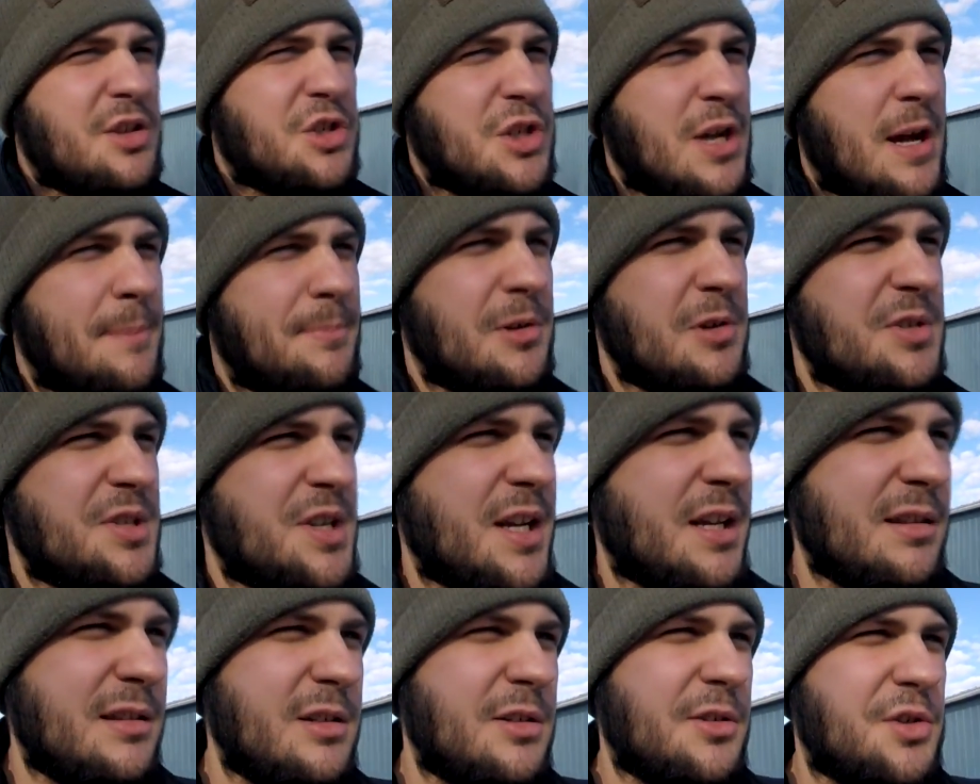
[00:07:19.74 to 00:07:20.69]
the shop there's
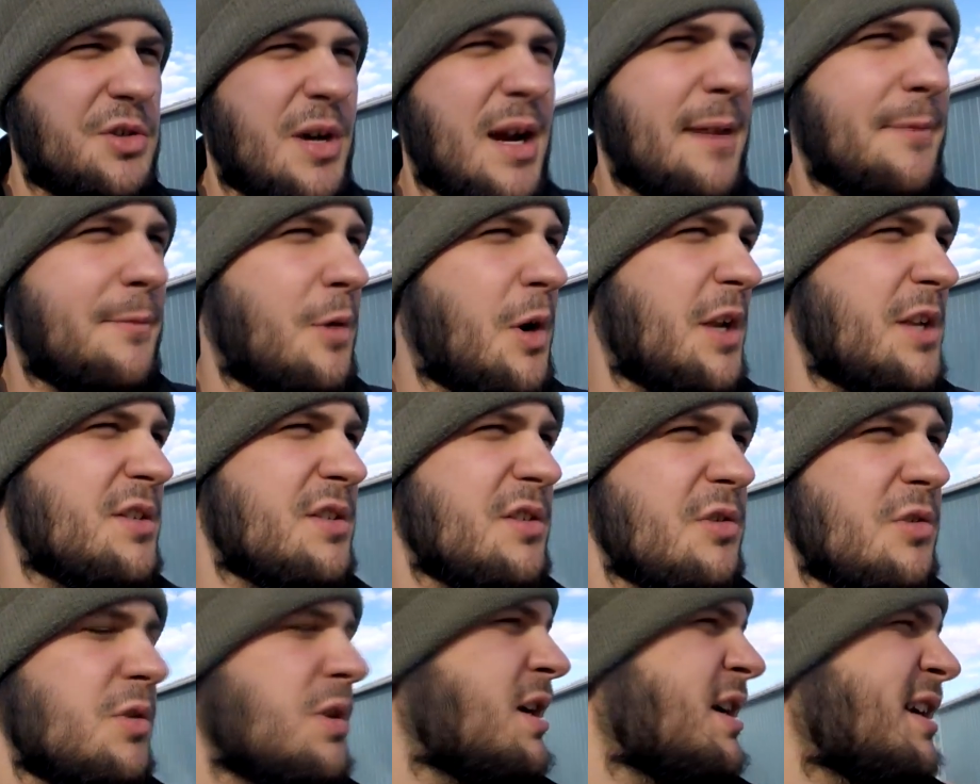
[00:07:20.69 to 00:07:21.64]
like a little driveway
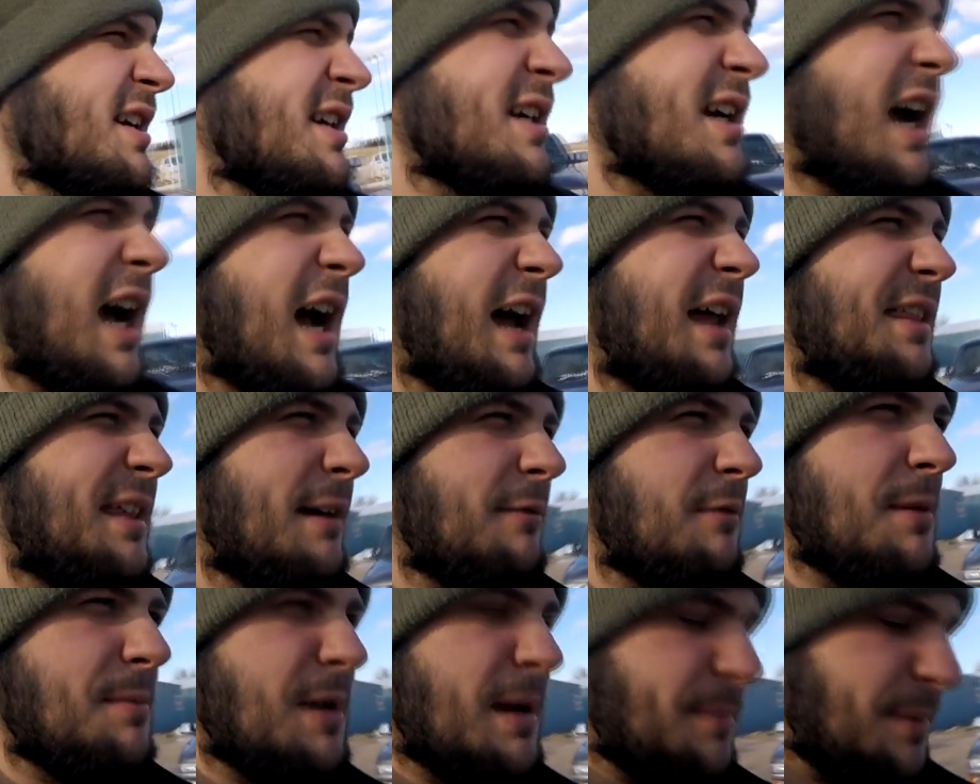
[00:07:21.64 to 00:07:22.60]
too, that
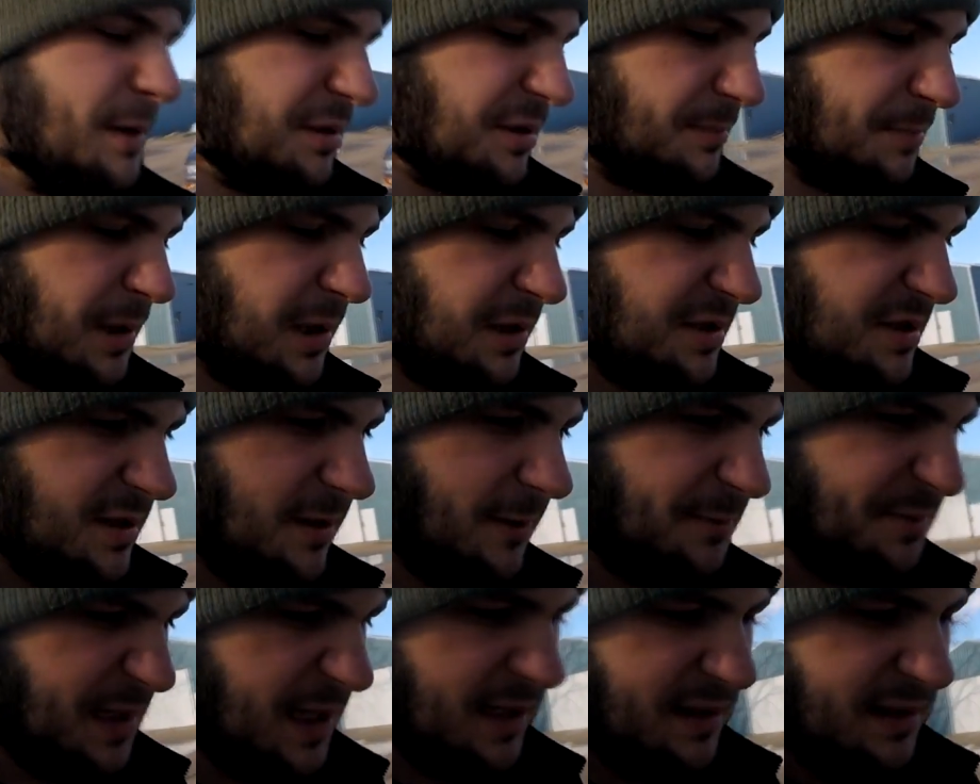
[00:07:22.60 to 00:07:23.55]
we might be able to park
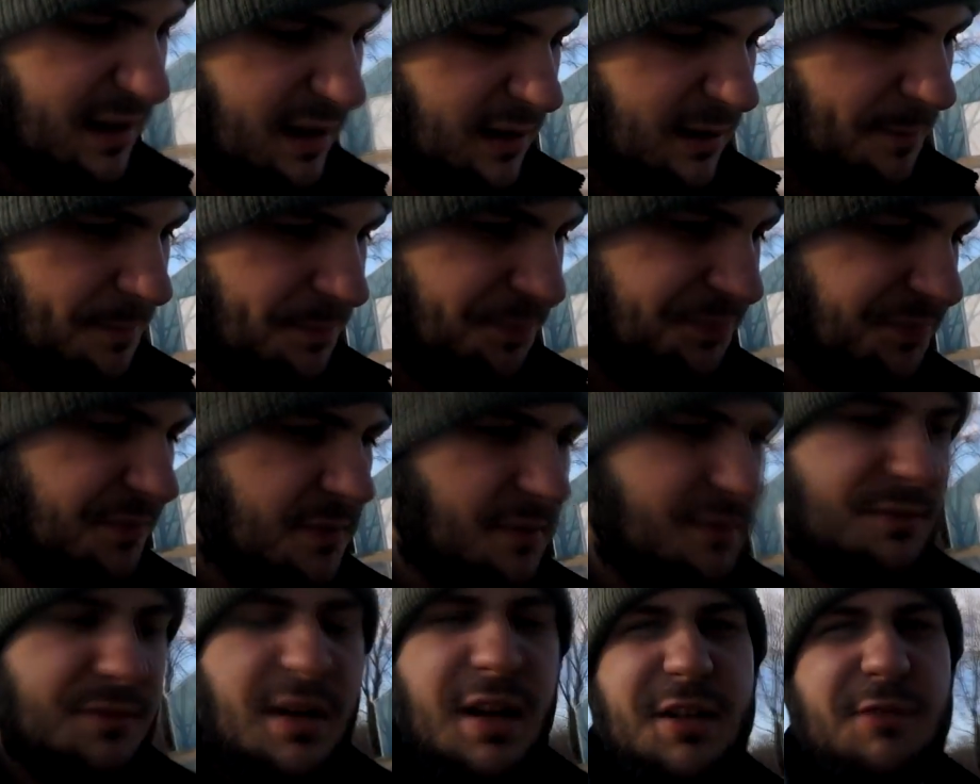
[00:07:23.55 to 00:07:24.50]
stuff back there
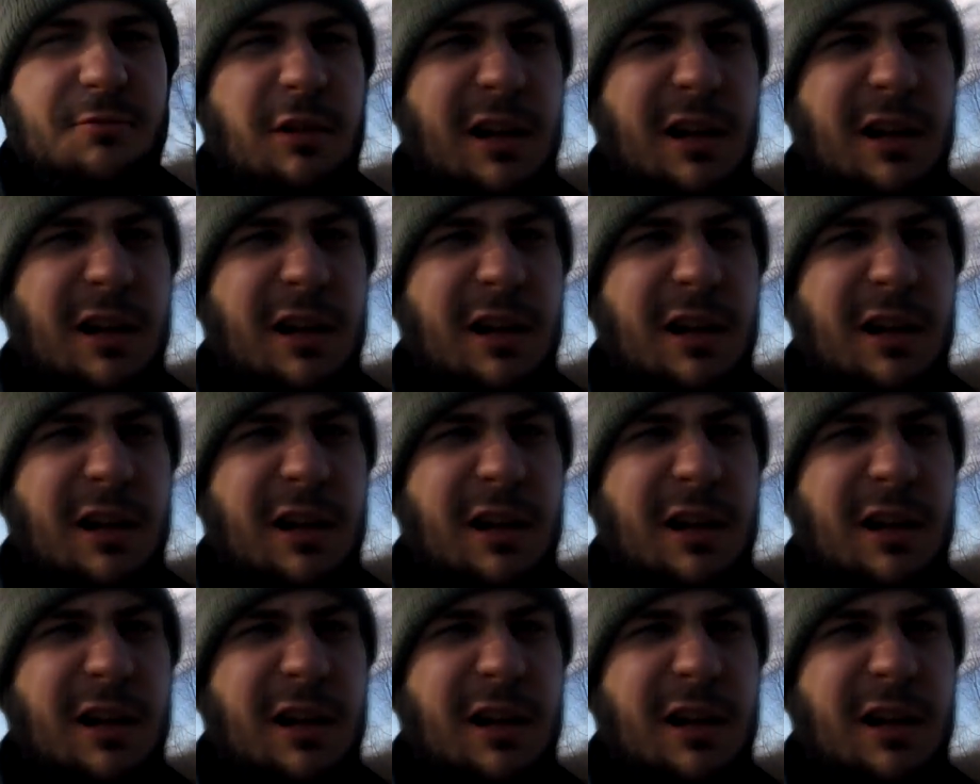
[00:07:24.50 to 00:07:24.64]
as